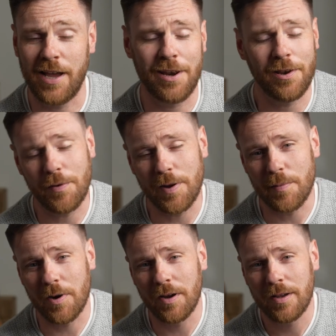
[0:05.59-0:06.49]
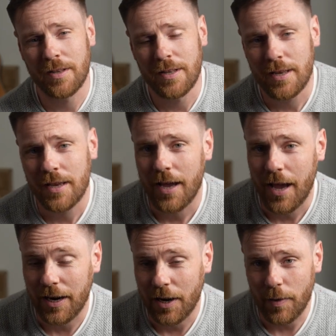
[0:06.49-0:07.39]
I don't know anymore.
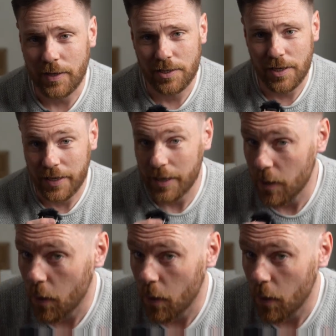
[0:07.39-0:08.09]
And I don't know what else you're thinking.